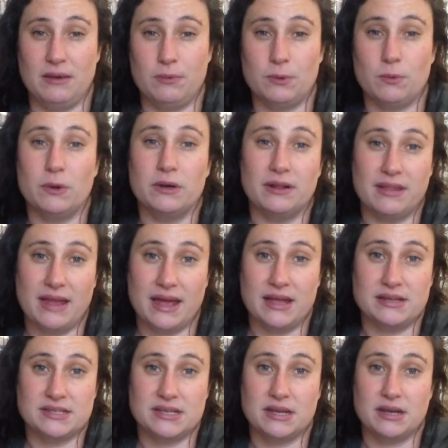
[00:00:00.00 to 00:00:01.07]
would want to
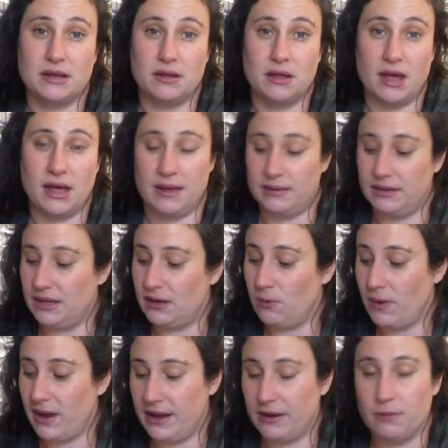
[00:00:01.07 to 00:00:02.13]
let get
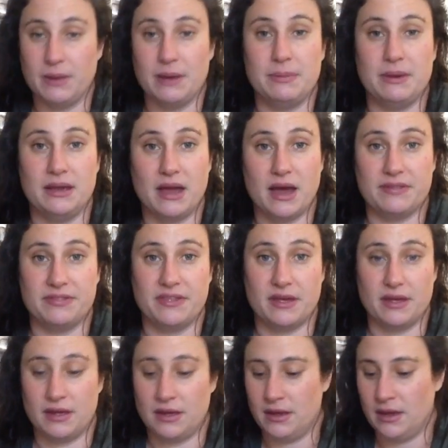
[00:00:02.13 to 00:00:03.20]
away, or maybe cut
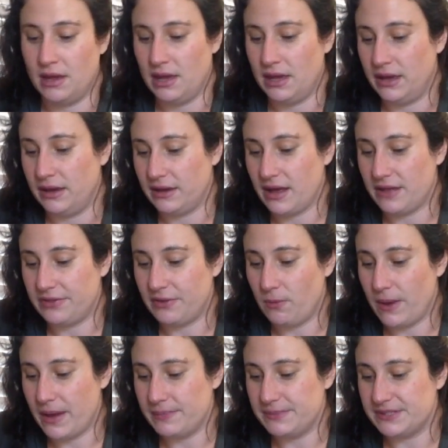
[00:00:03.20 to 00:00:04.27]
the
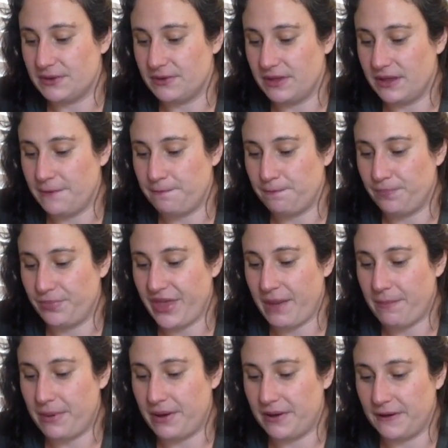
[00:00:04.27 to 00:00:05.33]
web so that
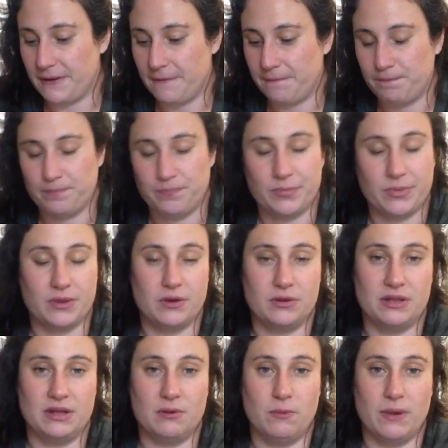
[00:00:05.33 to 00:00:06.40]
that bug could
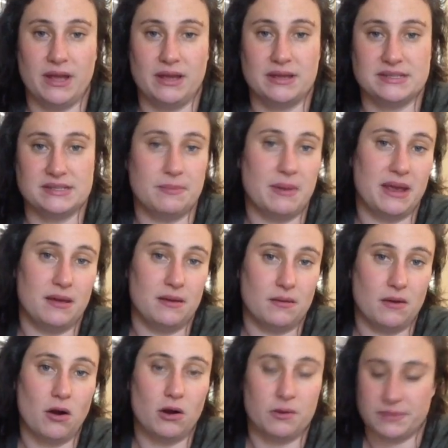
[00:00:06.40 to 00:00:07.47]
get away because it might
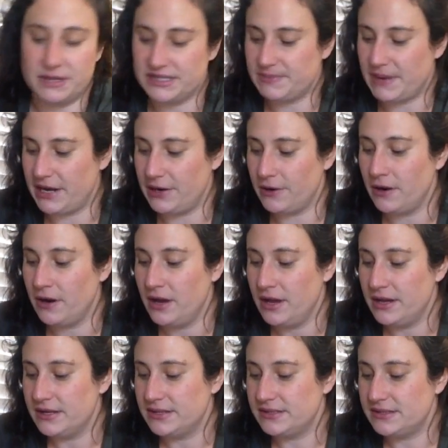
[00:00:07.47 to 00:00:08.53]
harm the spider.
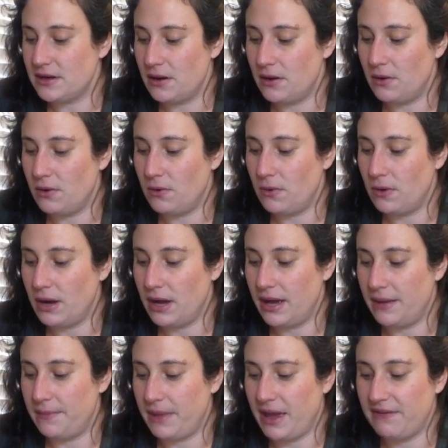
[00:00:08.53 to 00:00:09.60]
So
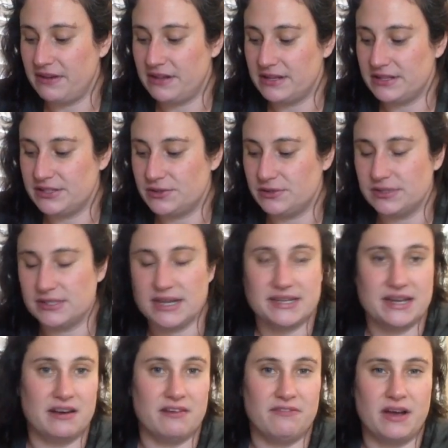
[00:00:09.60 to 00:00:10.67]
having the students
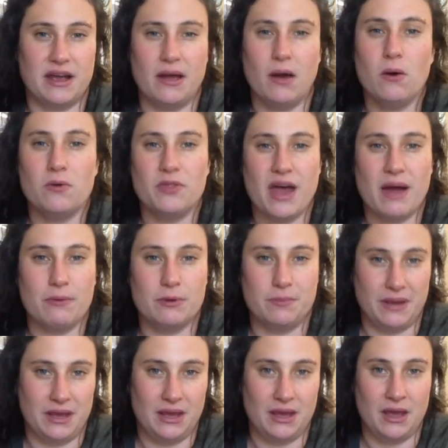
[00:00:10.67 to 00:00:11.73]
identify, oh, that would
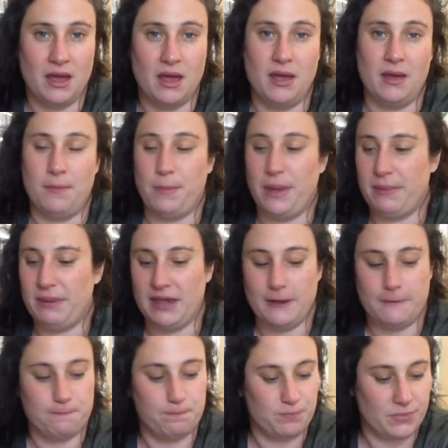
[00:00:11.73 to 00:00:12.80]
be
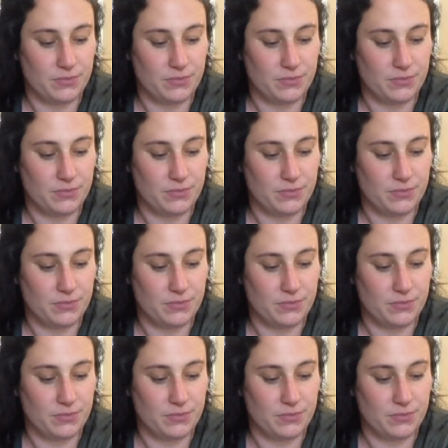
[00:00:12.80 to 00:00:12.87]
maybe,